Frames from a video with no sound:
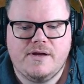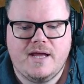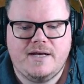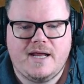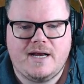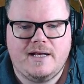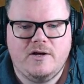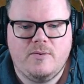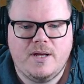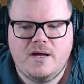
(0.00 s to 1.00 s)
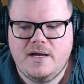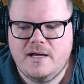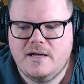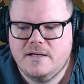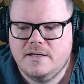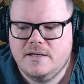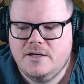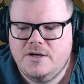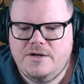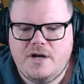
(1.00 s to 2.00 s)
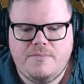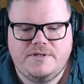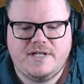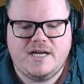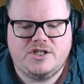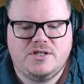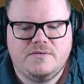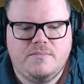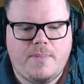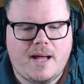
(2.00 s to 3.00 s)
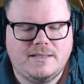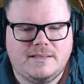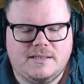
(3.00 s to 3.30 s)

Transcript: getting down a little bit earlier. No protection, but